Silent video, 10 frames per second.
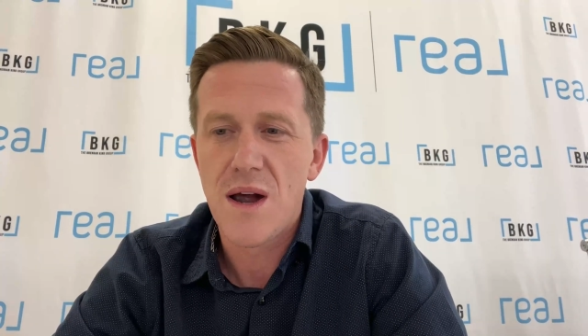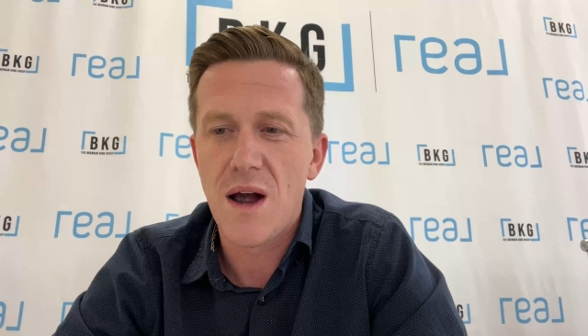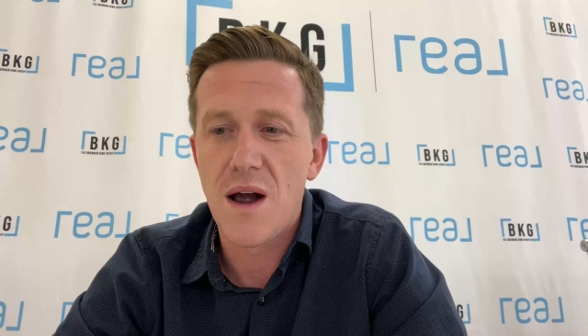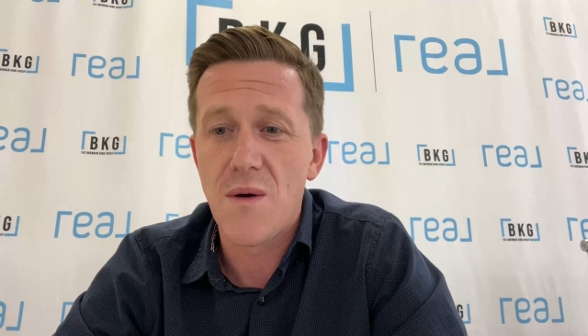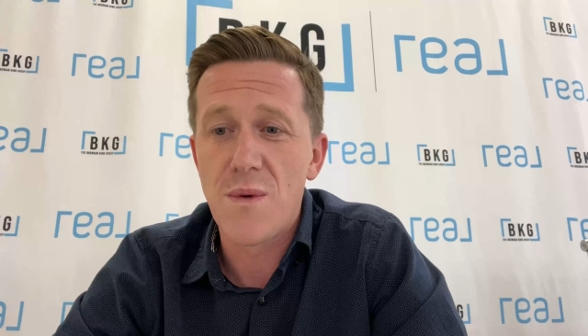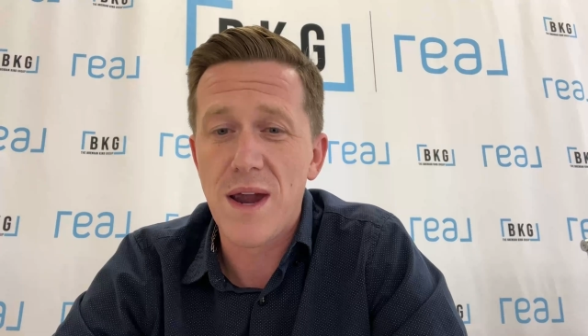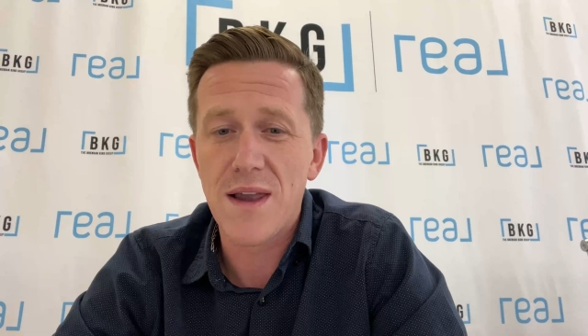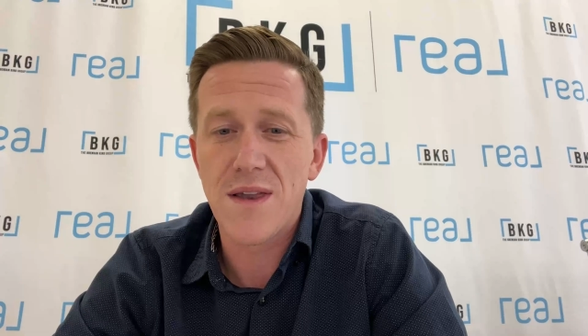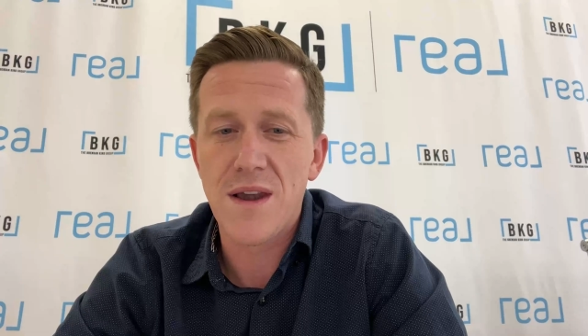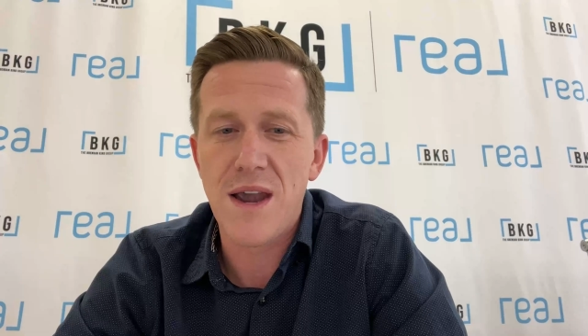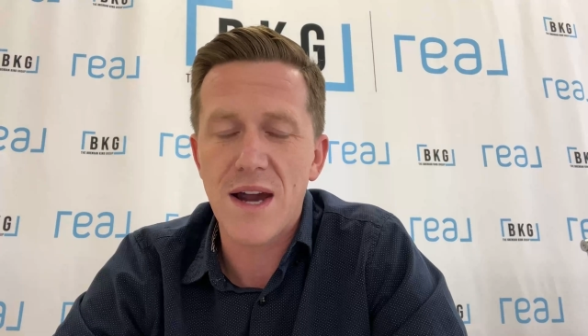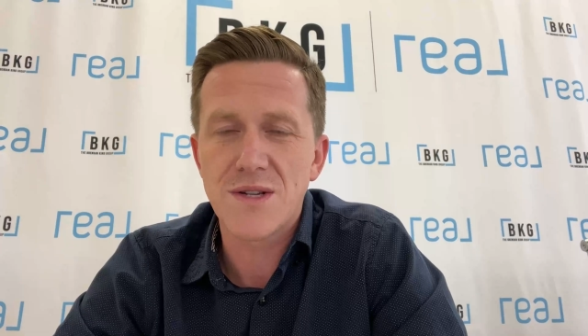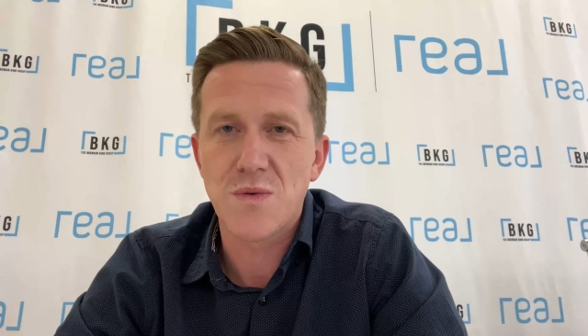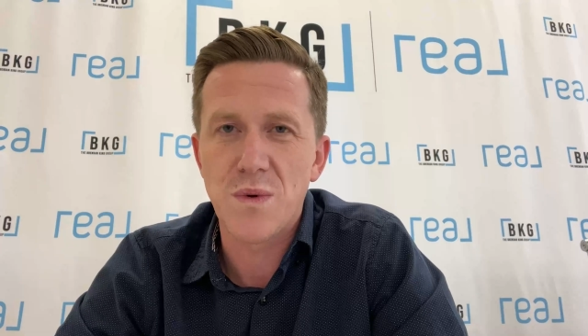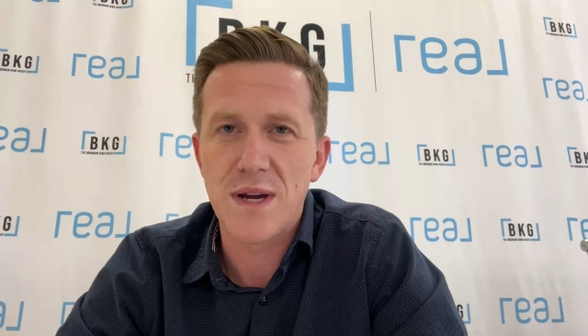We get the
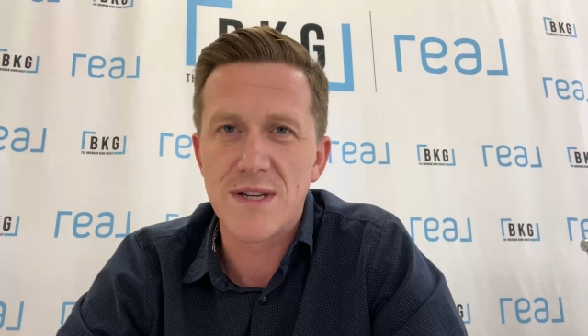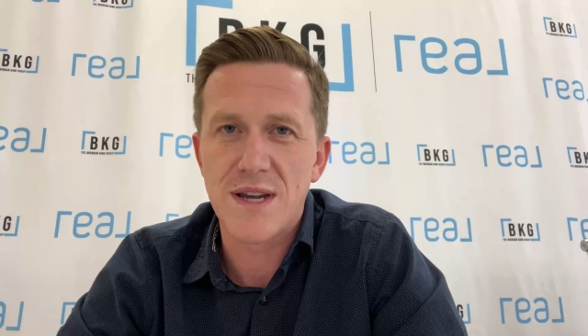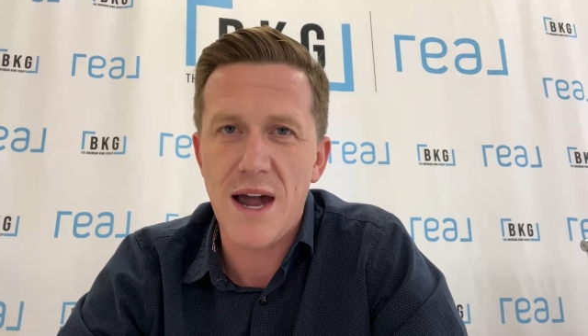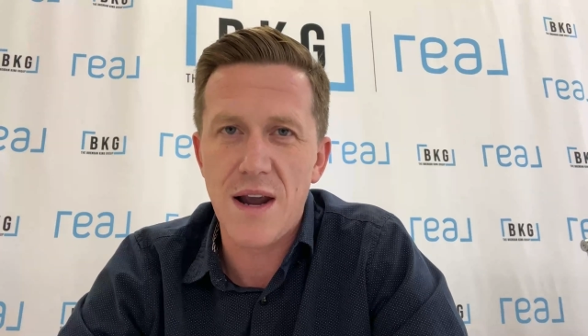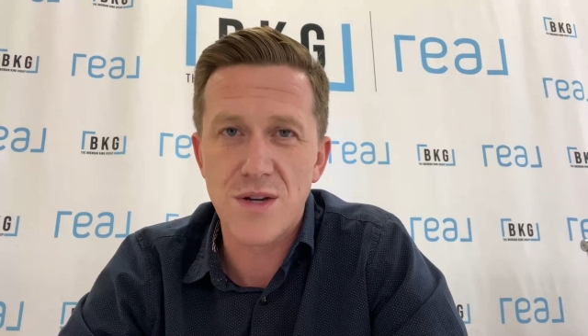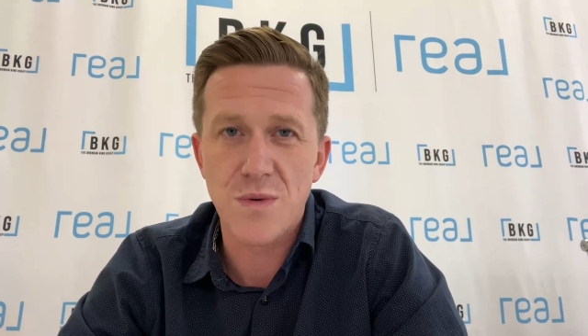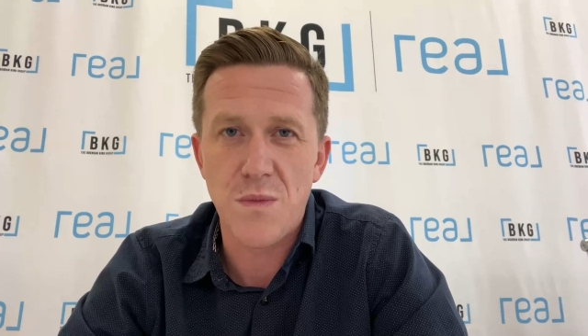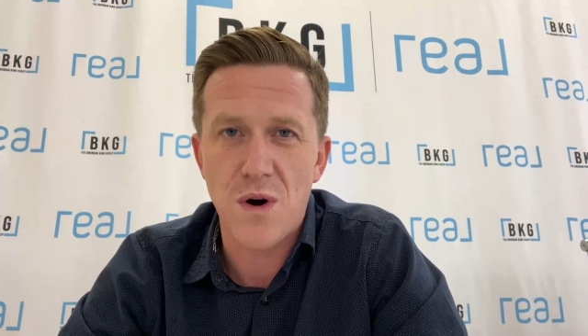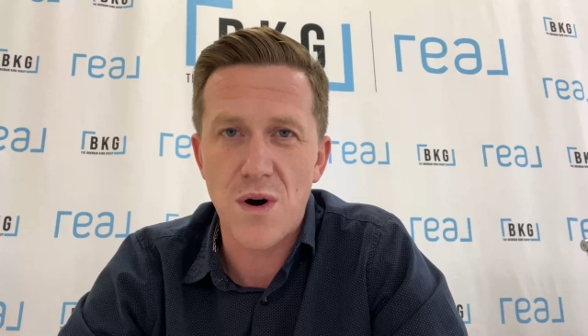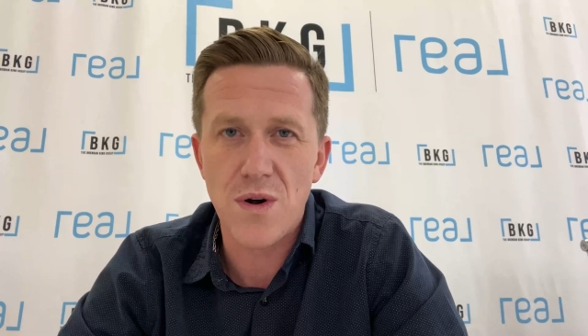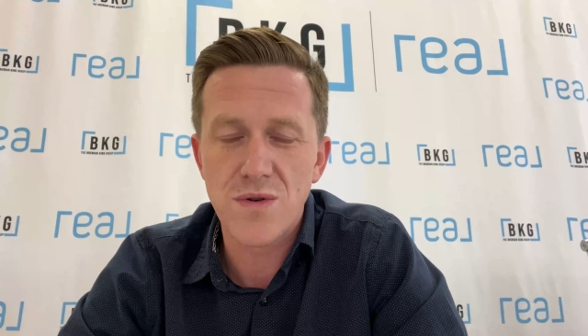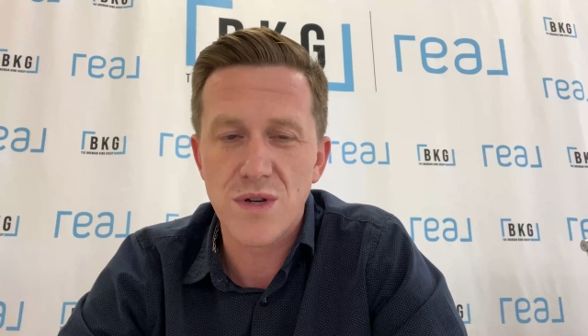next week's data tomorrow,